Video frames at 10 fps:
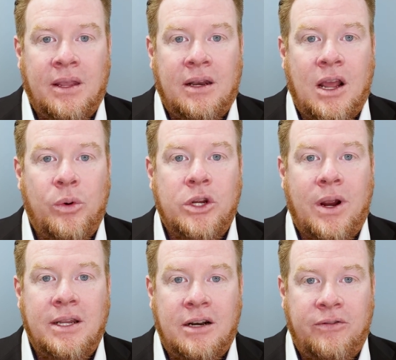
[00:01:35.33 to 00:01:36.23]
Now, when
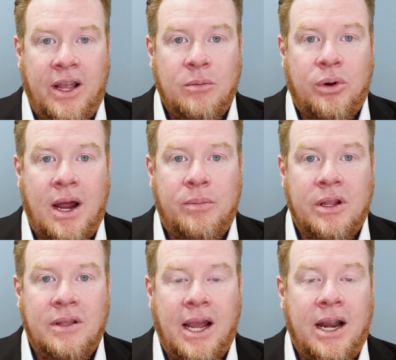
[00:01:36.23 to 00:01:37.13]
you're identifying
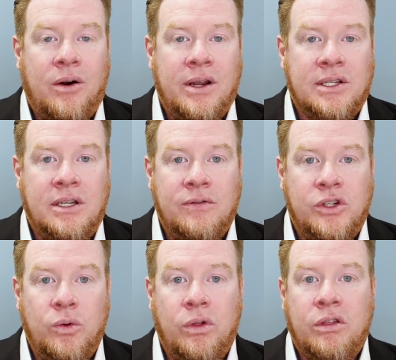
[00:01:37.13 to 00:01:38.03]
property, the IRS
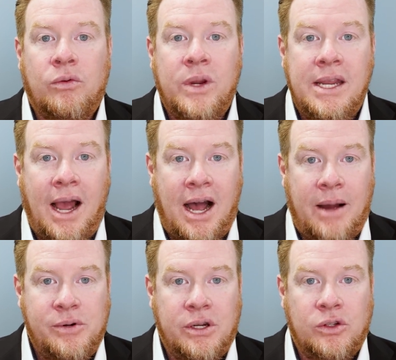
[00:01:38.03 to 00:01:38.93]
gives you three
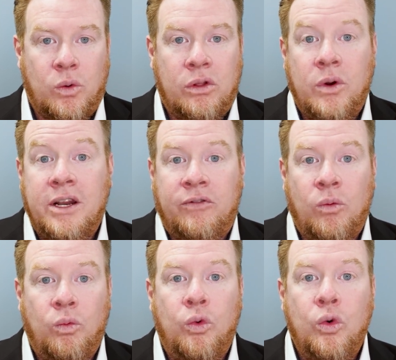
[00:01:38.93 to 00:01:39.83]
options or three
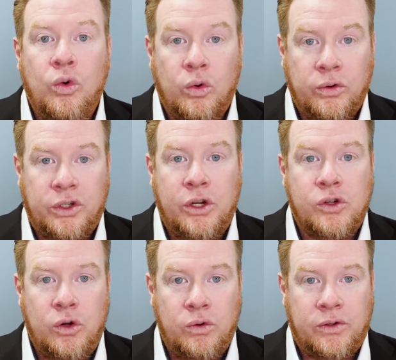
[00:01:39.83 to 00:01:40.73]
different rules to
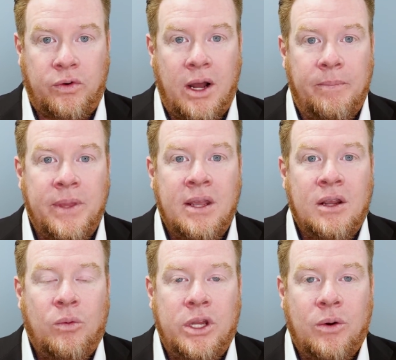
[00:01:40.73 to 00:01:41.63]
choose from
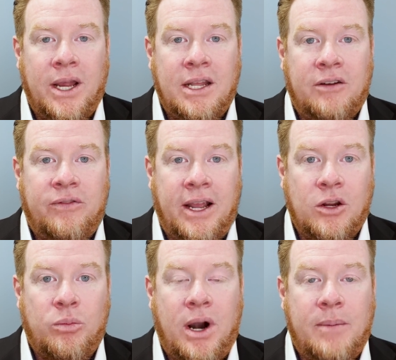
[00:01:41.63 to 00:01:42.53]
when you identify
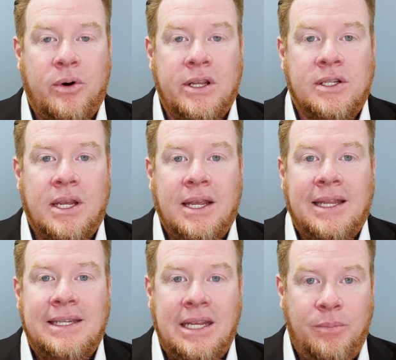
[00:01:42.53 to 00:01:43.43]
your properties.
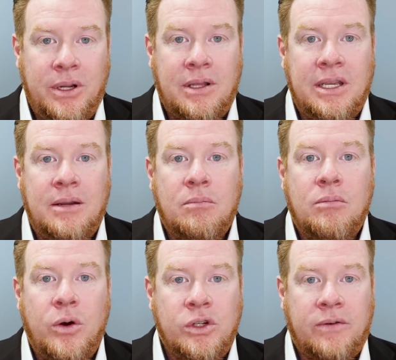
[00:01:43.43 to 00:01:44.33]
Typically,
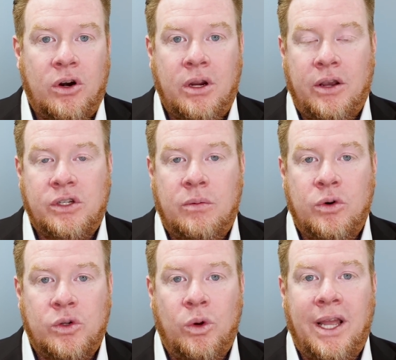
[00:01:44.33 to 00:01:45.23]
most of our
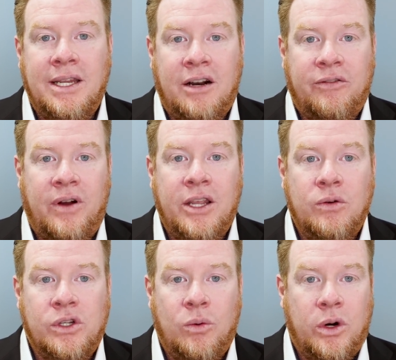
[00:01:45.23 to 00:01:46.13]
customers will identify
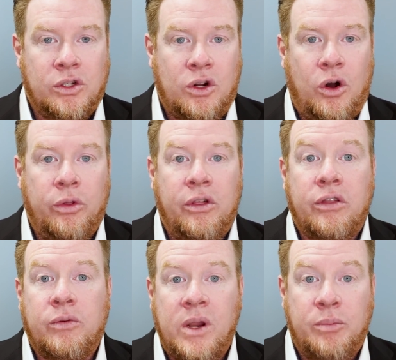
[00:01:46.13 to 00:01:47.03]
using what is called the
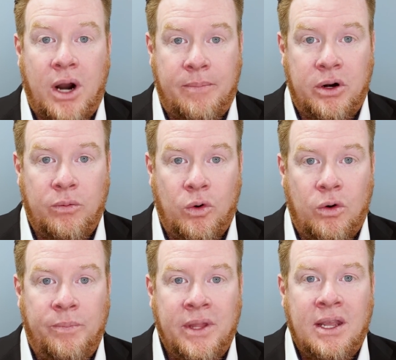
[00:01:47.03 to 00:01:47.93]
three property
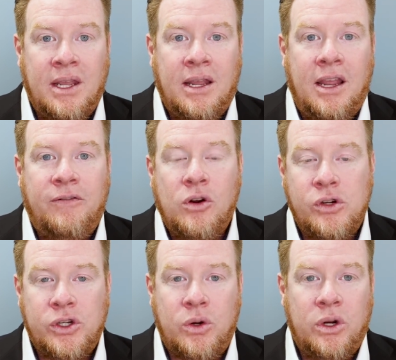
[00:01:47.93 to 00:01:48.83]
rule. If you're
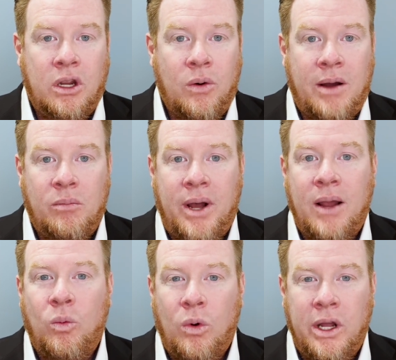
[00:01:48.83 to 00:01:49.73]
just going to go out and
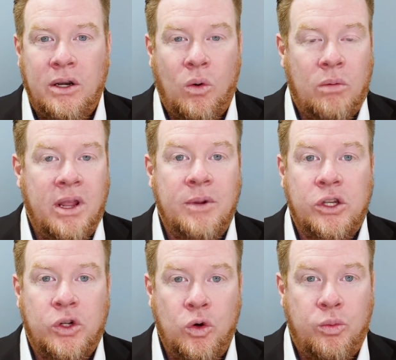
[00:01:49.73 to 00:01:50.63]
buy one or maybe
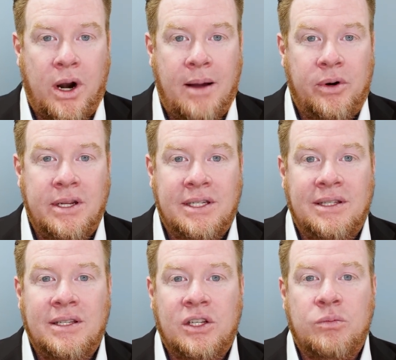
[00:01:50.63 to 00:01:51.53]
two properties,
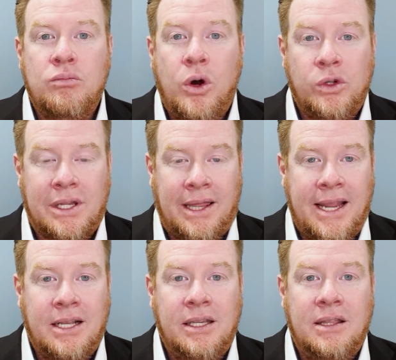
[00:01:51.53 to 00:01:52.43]
this is most
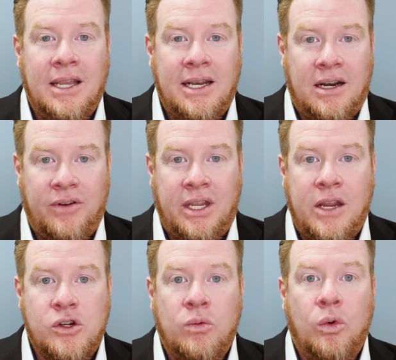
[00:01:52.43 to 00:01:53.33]
likely the
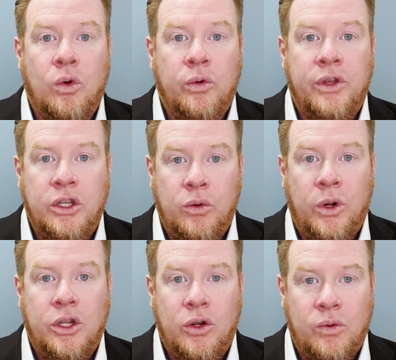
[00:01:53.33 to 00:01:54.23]
identification rule that you
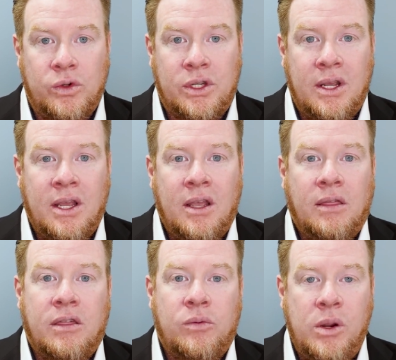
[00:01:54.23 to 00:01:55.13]
would use.
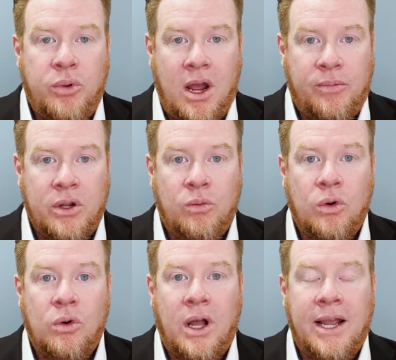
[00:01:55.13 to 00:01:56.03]
The three property
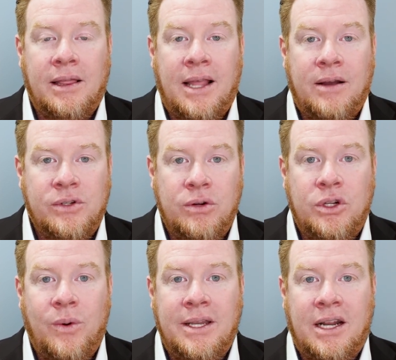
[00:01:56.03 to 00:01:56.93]
rule allows you
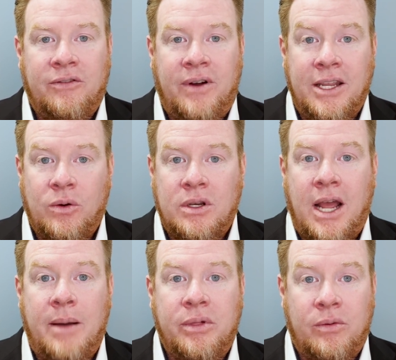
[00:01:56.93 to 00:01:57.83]
to identify your
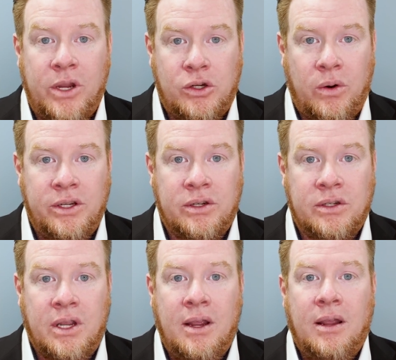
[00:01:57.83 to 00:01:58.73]
top three
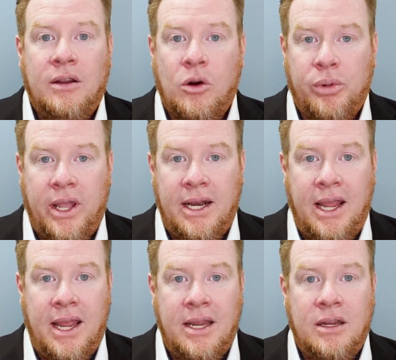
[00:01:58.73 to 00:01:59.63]
choices: your
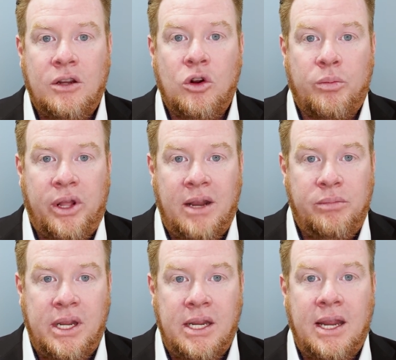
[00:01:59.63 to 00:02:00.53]
plan A, your plan
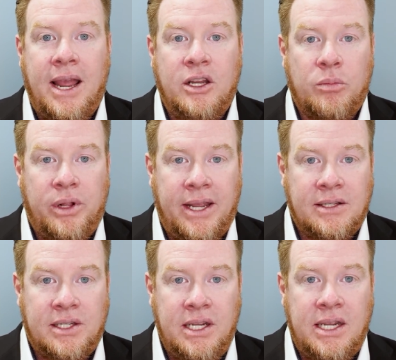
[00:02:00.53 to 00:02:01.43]
B, and your
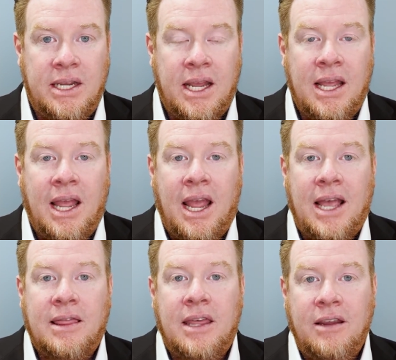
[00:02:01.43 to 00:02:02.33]
plan C.
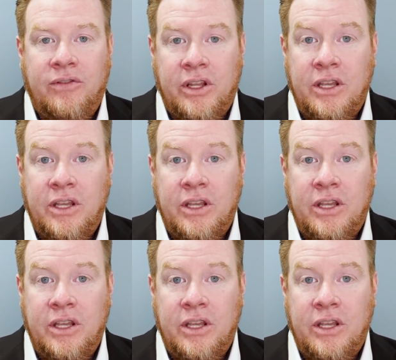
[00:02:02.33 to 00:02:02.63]
And thankfully,